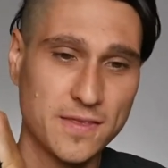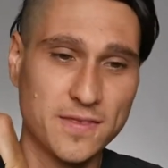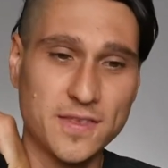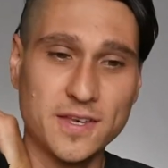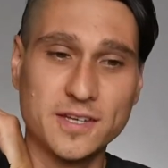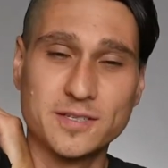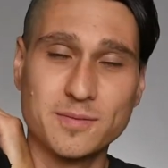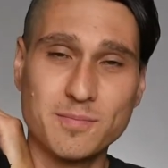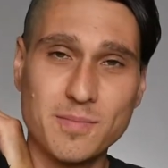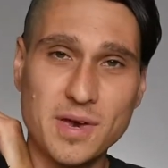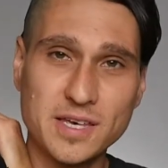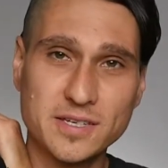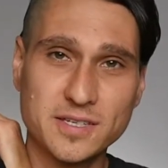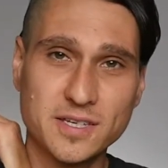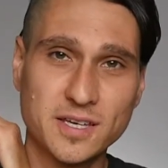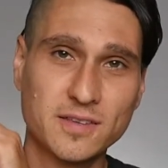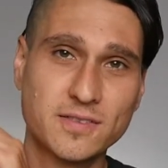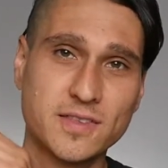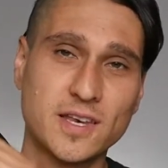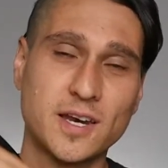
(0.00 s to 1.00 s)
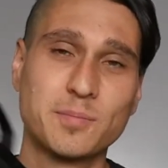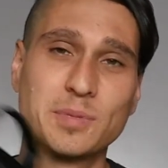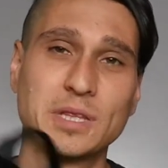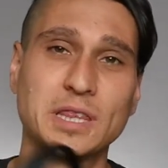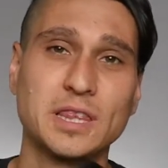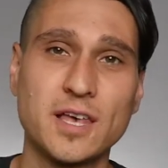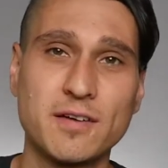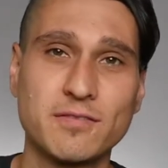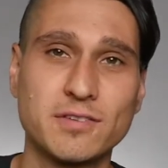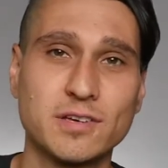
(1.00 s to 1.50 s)
that is amazing, that I've
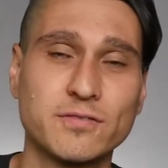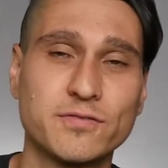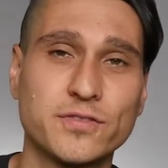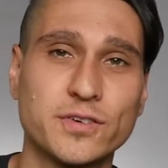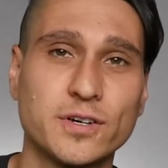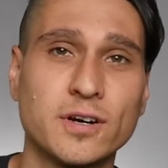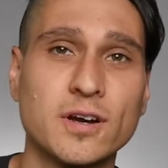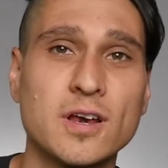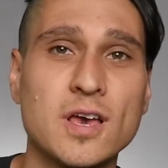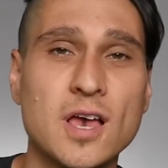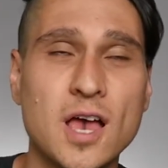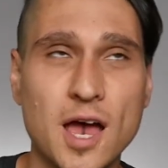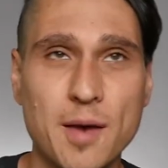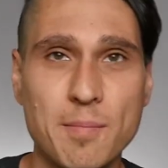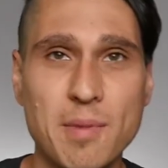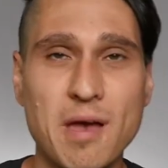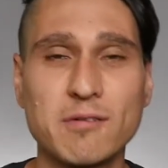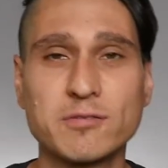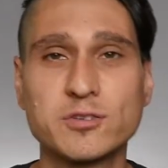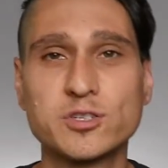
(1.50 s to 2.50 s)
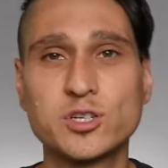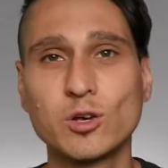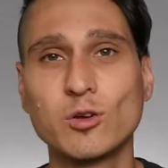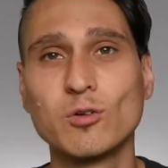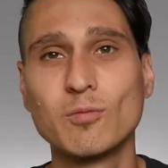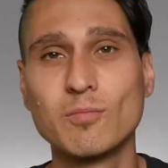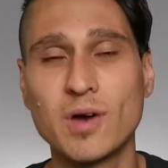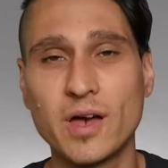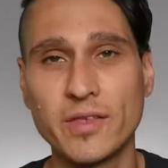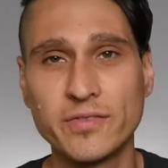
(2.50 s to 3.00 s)
been loving for about
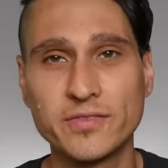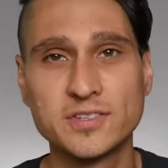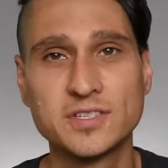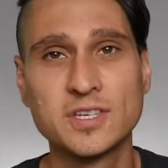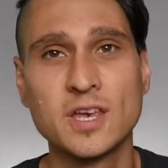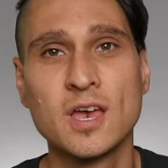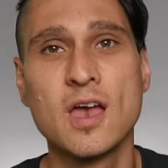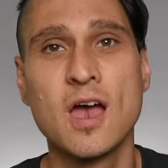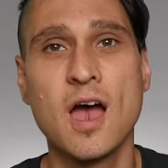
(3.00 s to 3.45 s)
2 months.